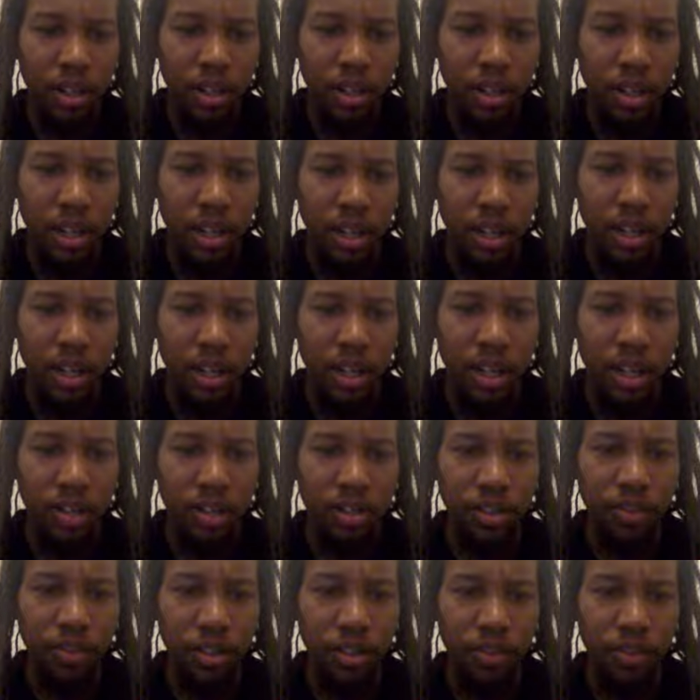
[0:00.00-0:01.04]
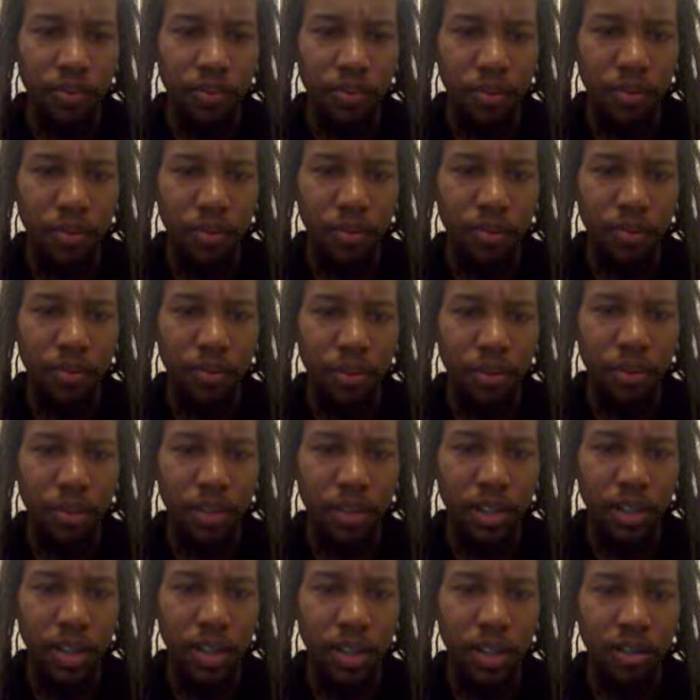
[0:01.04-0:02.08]
And then as you get further and further
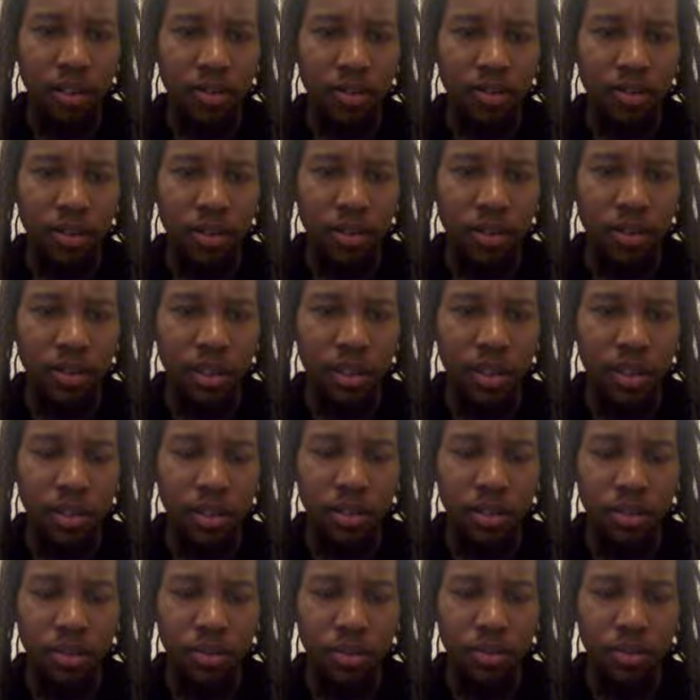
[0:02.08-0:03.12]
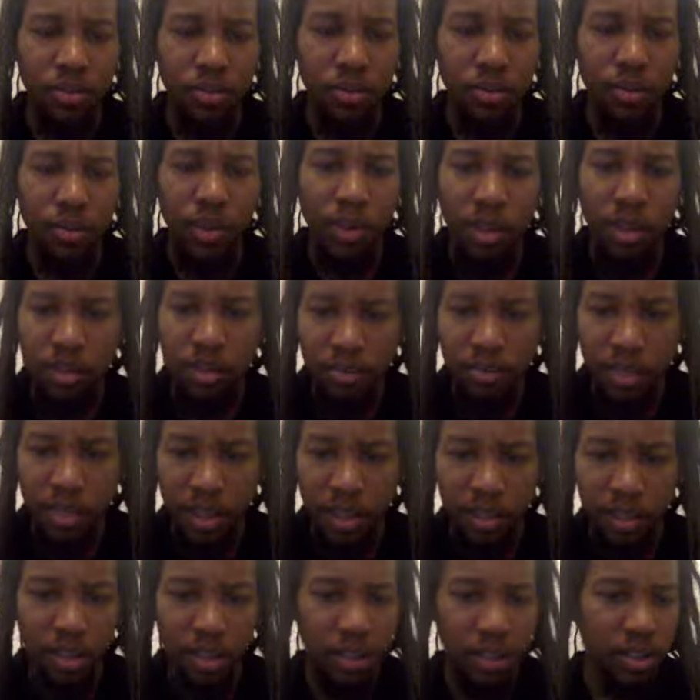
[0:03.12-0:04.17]
down, you get to the welcome
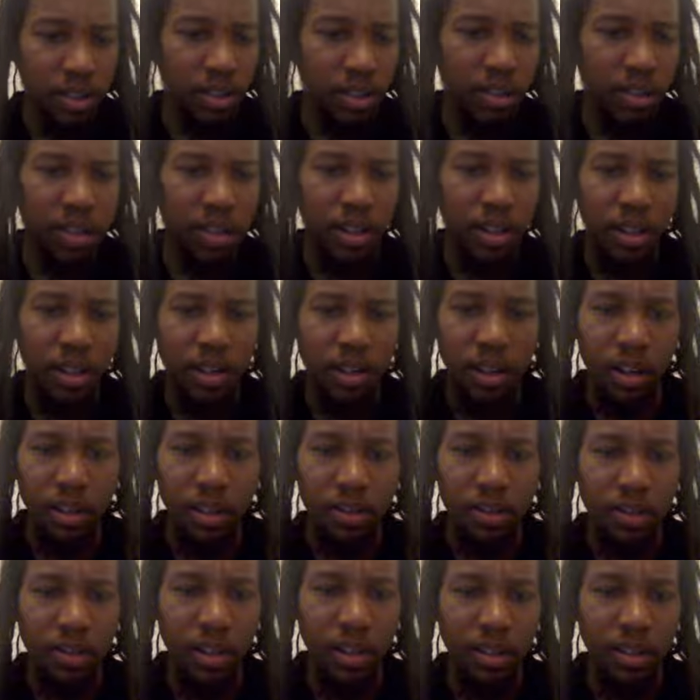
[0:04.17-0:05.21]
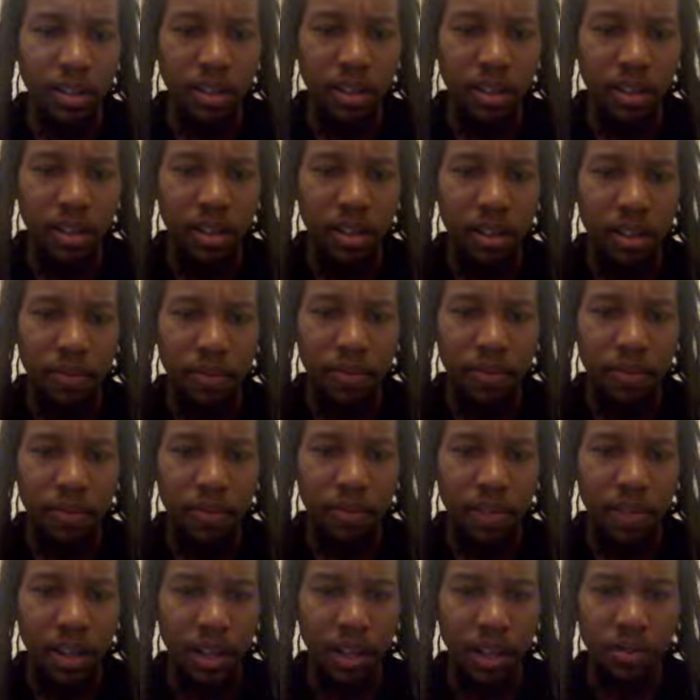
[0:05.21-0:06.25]
message and then other basic stuff
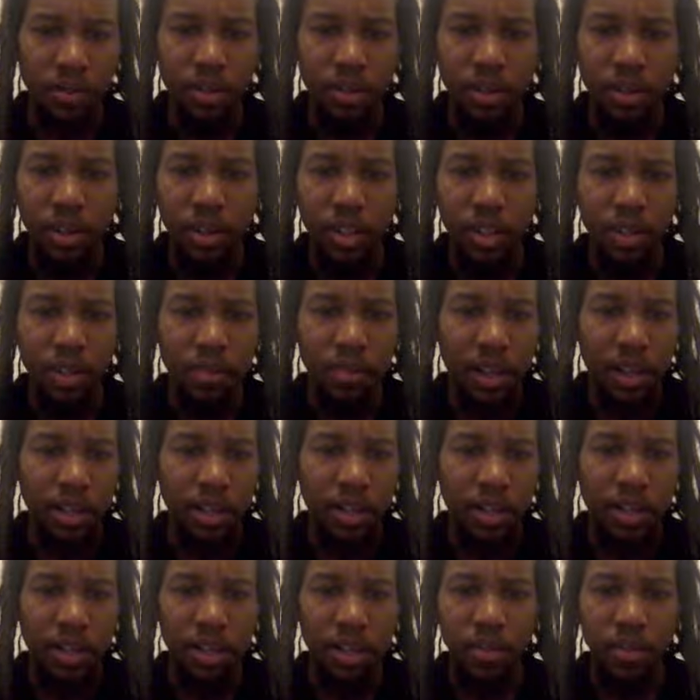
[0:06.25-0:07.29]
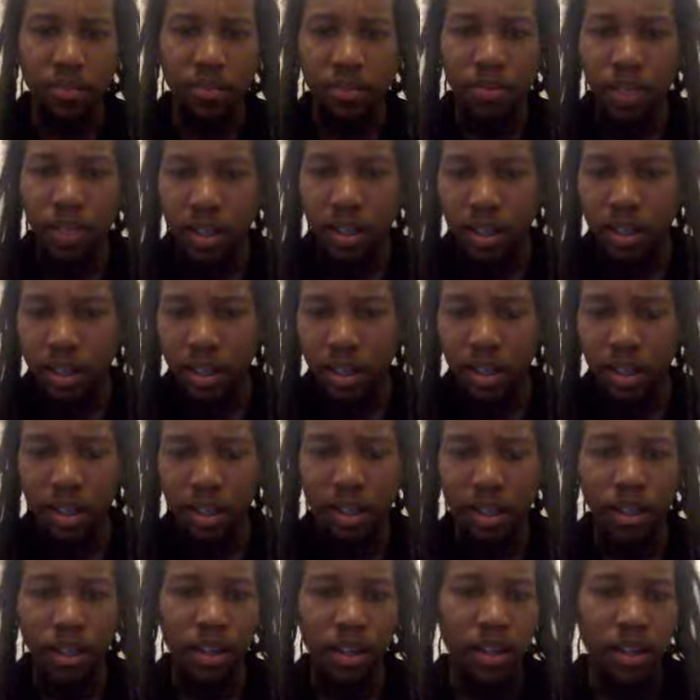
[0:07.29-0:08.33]
like pulling the message in from
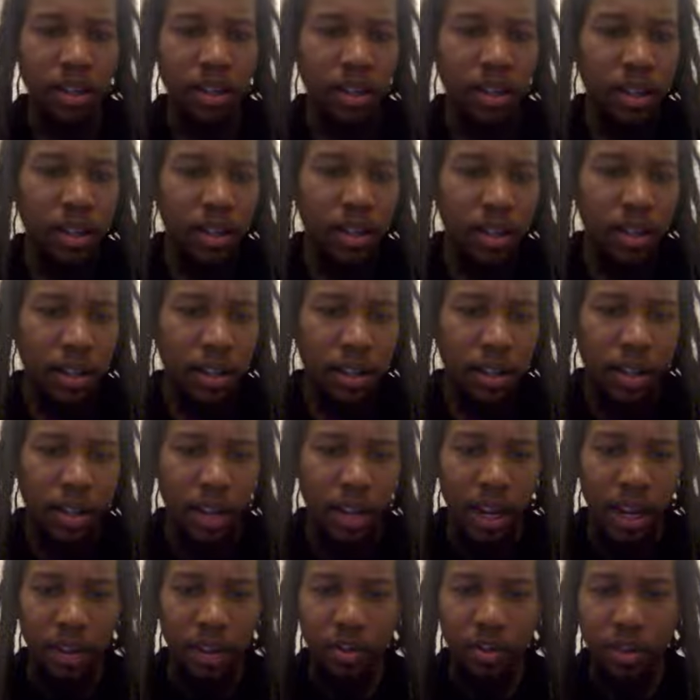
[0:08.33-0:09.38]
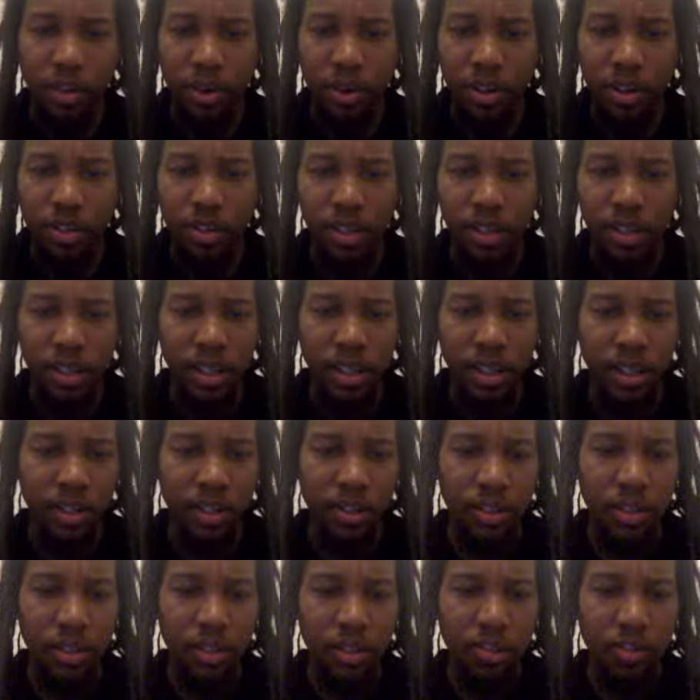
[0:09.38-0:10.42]
JSON. Everywhere you see
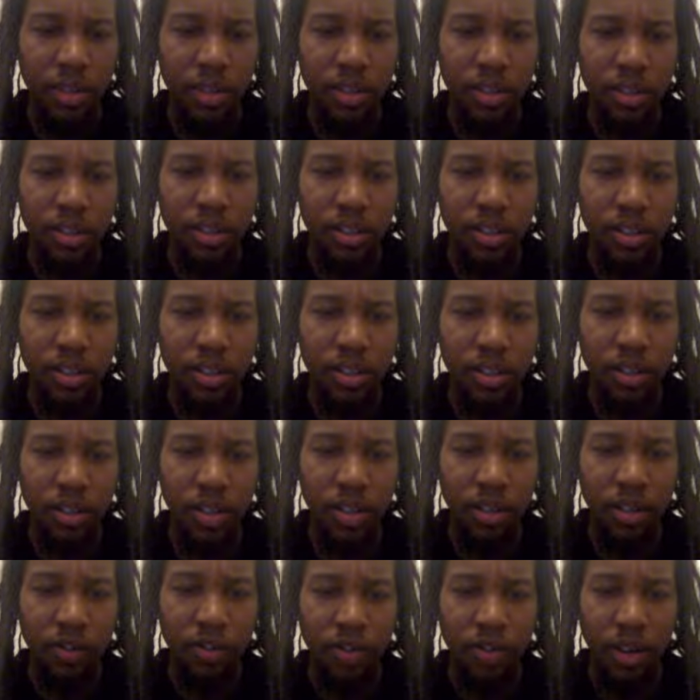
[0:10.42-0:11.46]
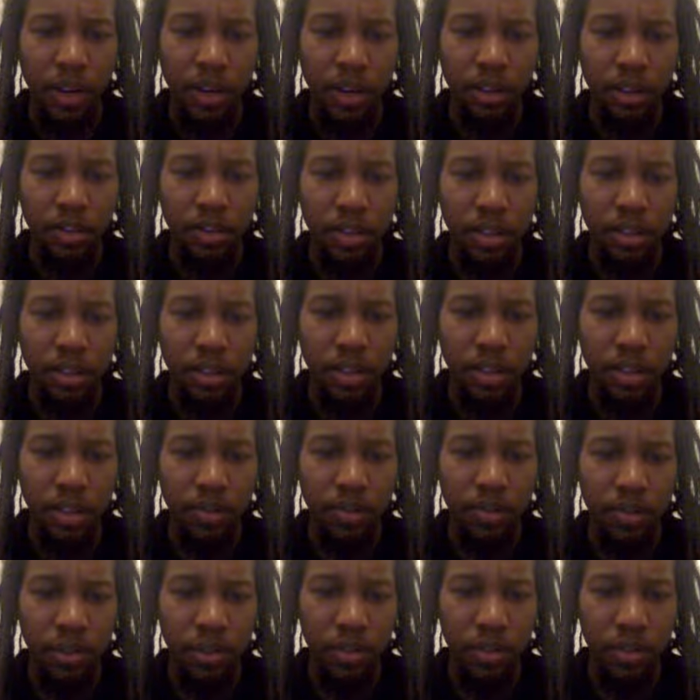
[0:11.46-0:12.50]
insert message, it follows into this
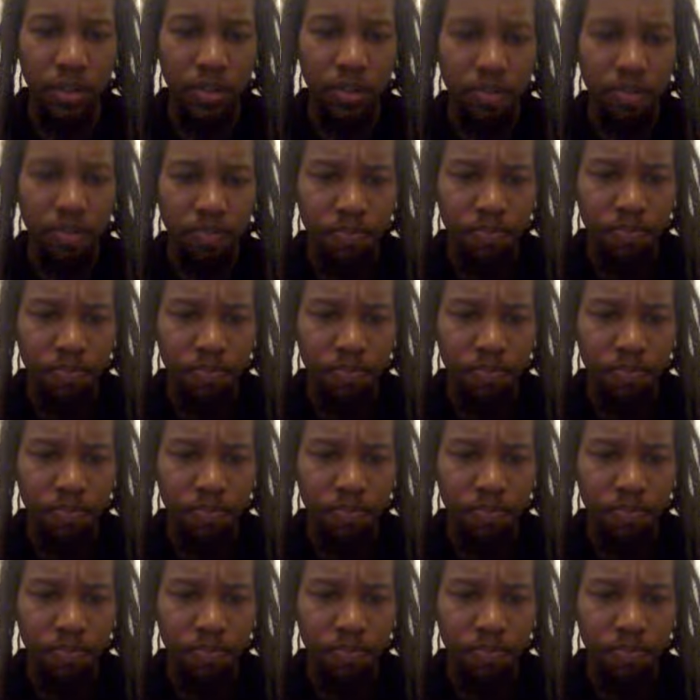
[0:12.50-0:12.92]
function.